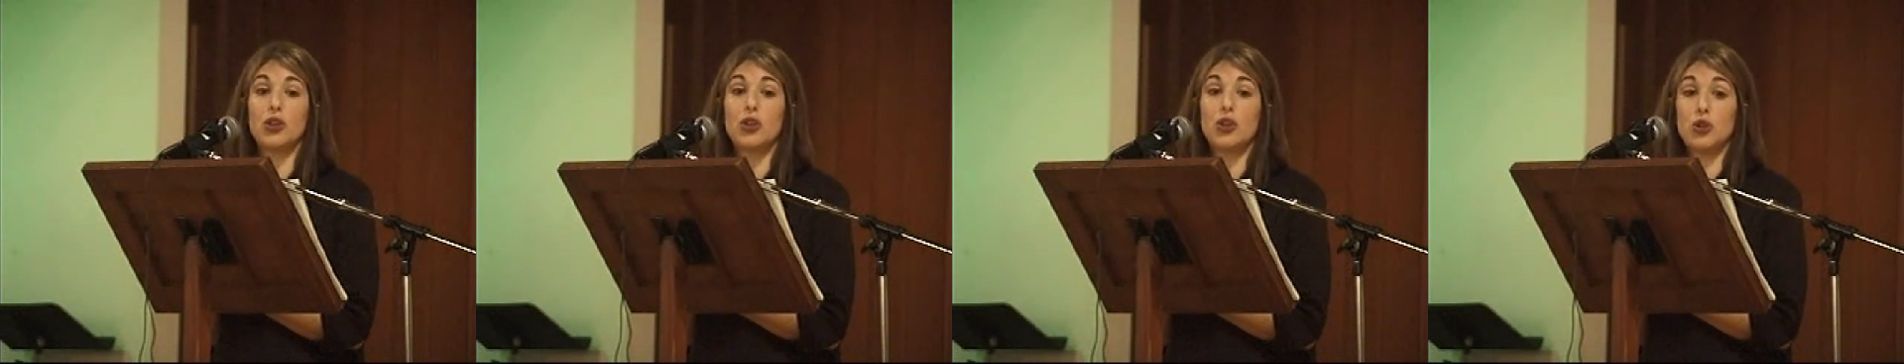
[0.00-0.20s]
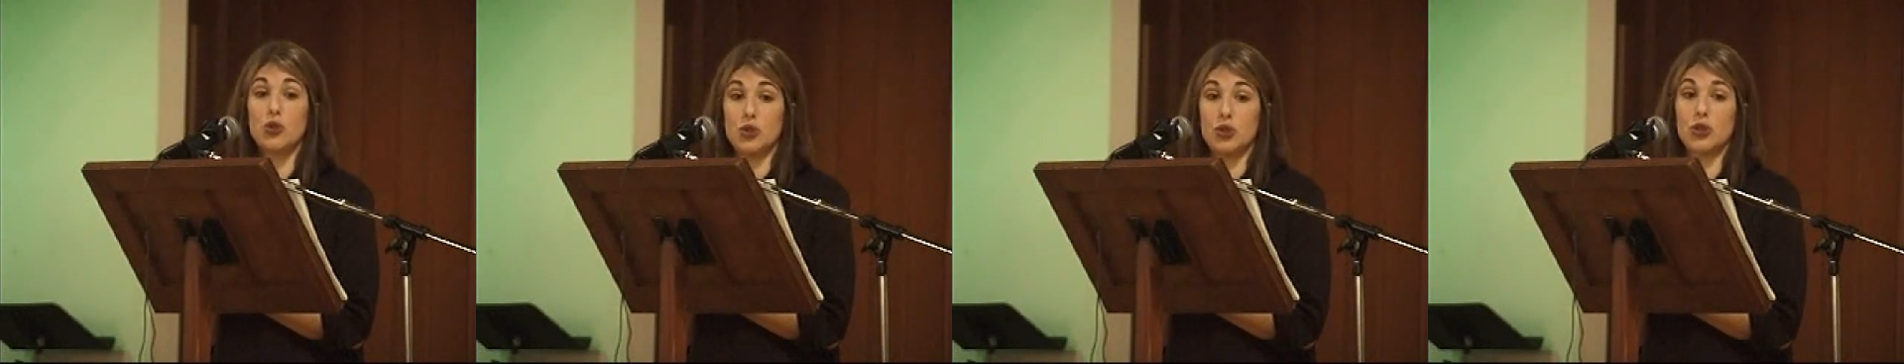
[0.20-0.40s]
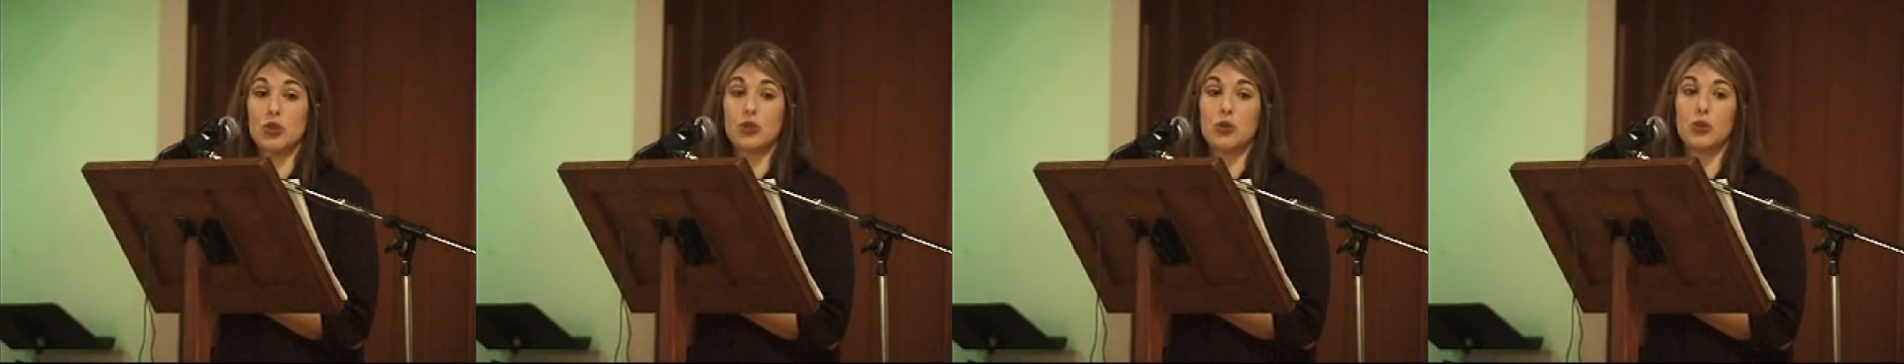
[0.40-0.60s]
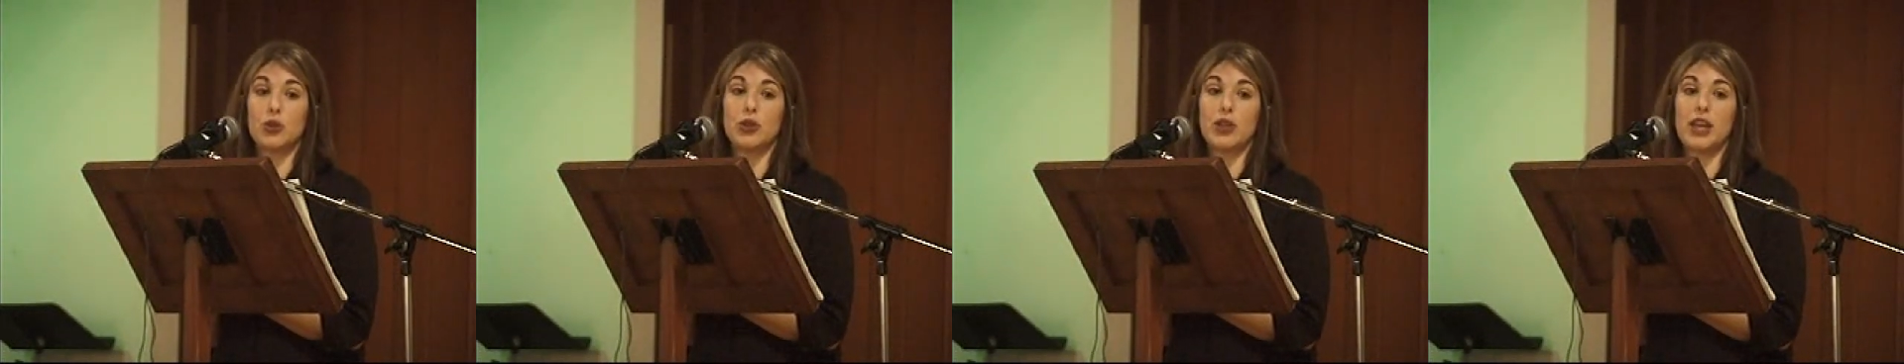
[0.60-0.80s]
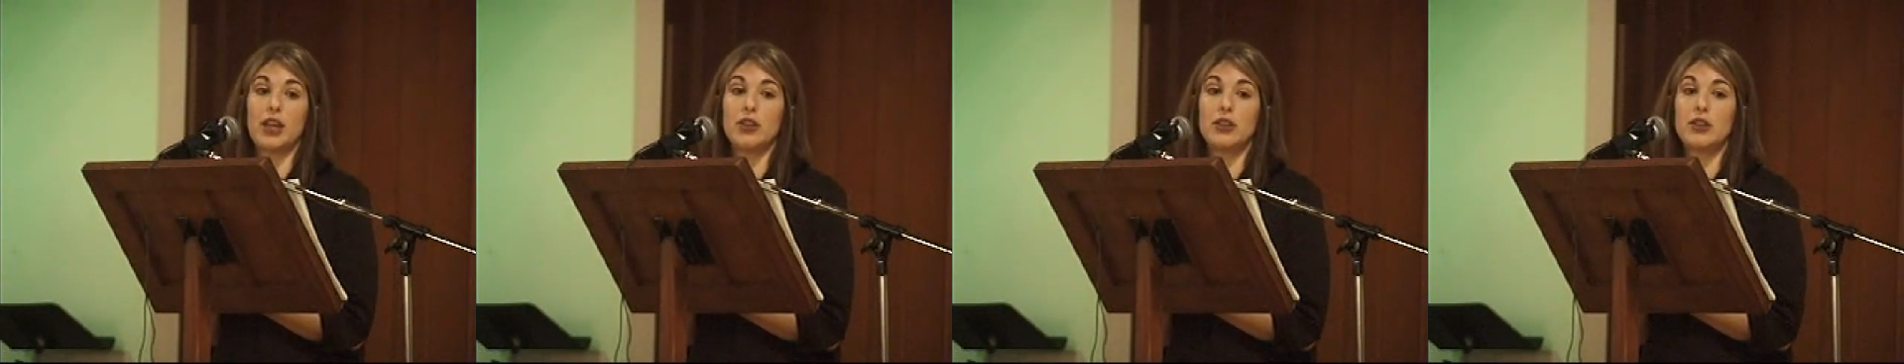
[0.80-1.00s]
use the school,
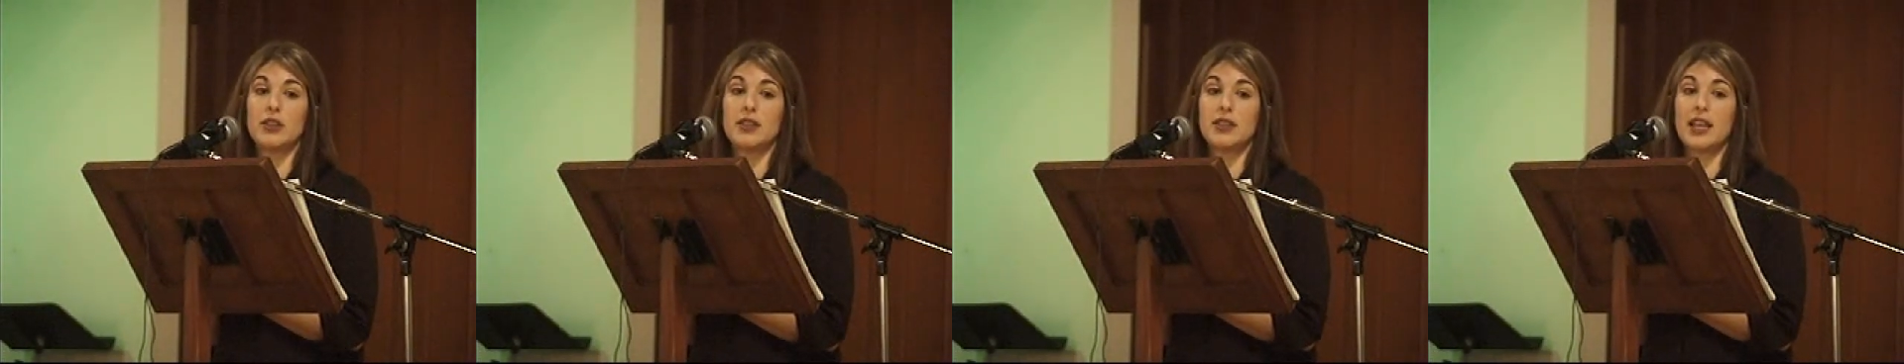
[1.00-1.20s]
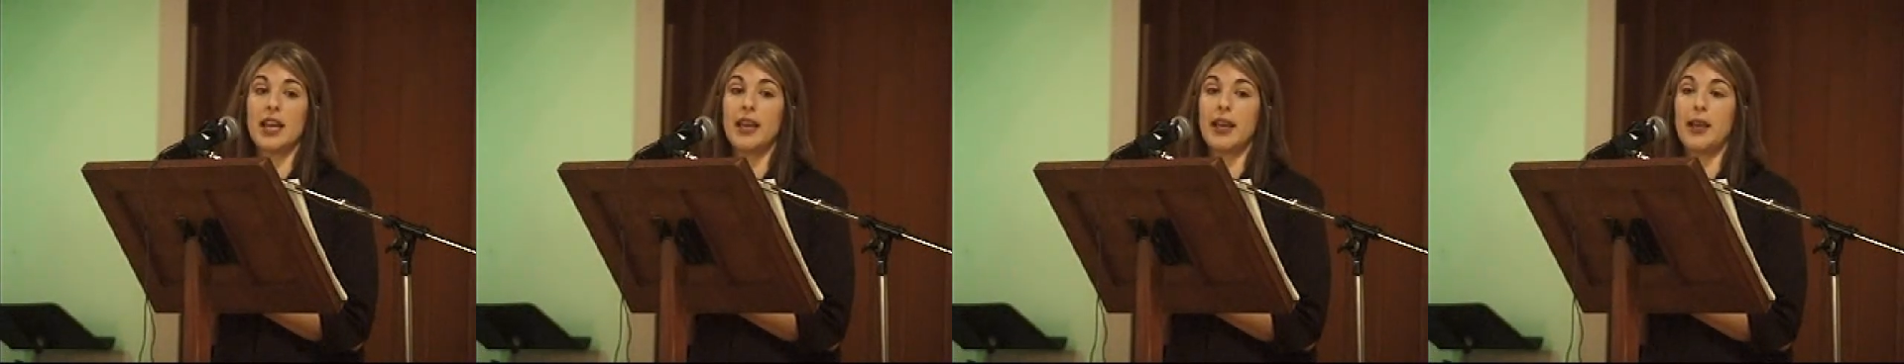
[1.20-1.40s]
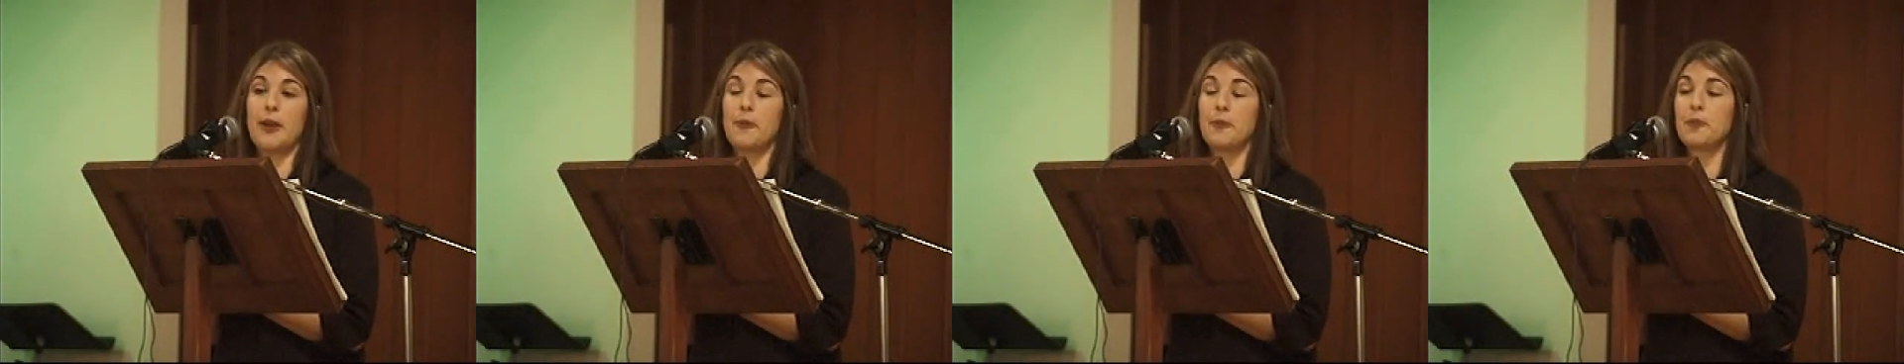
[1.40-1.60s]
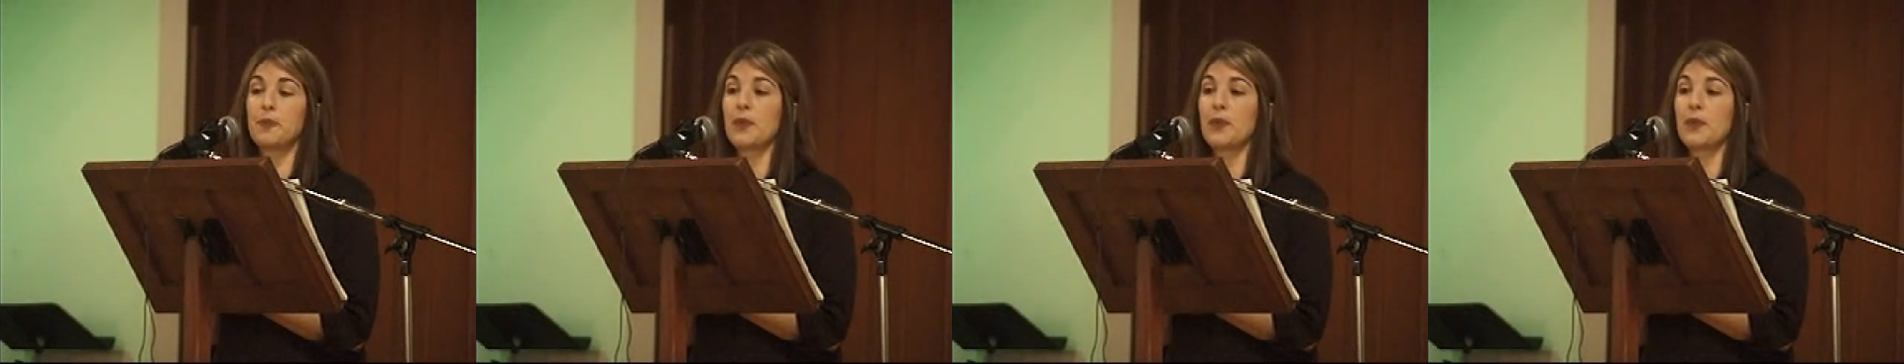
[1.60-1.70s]
they couldn't study.